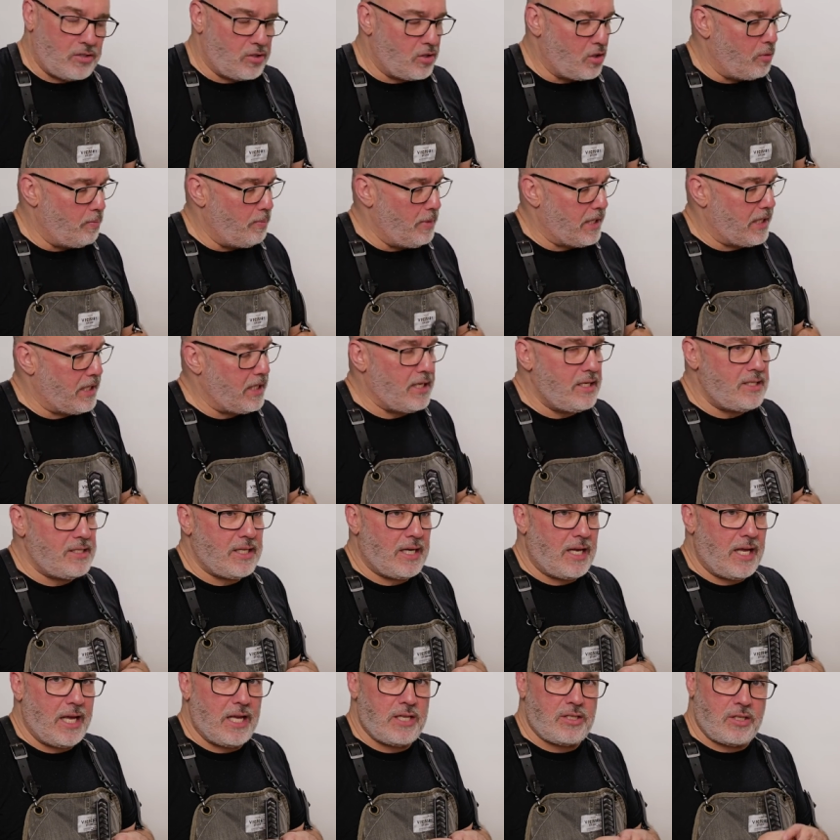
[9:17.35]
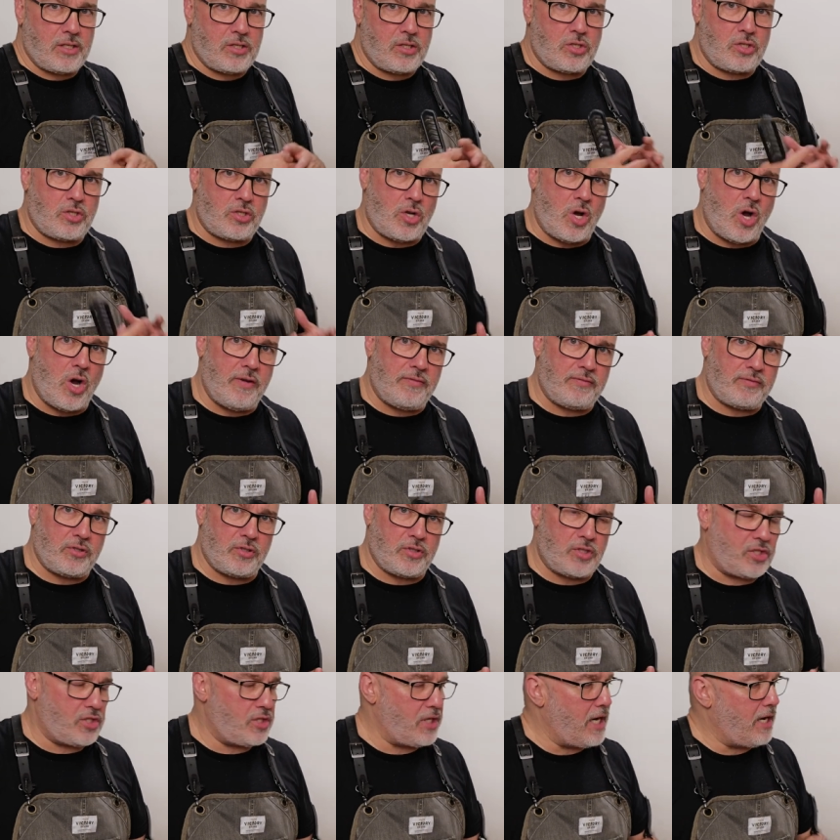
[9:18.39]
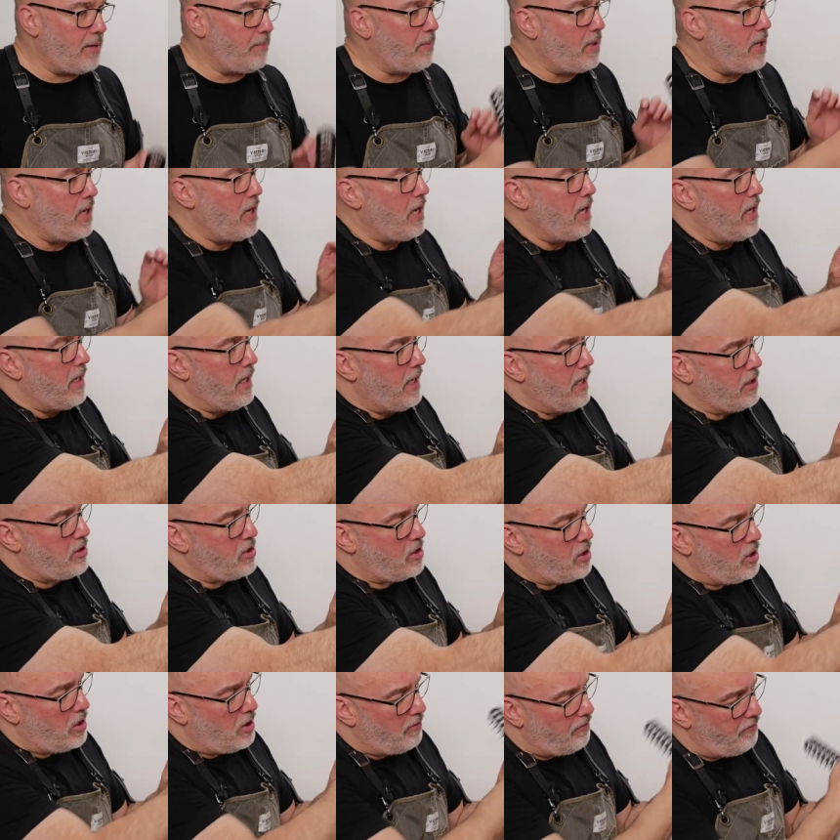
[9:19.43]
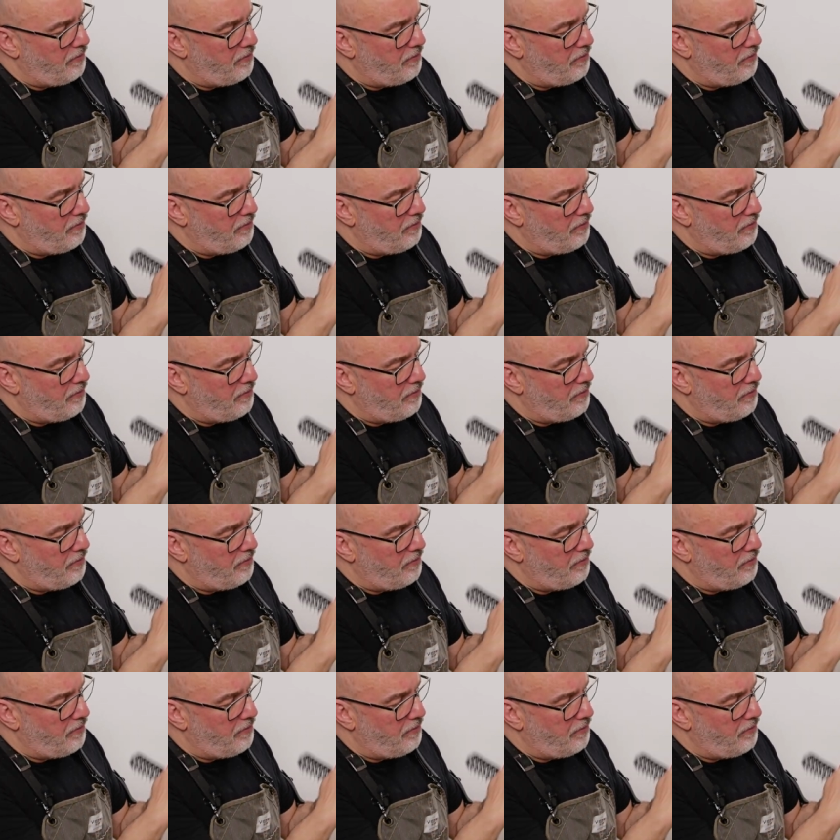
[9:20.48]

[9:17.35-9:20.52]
So because it has a softer shape, it's gonna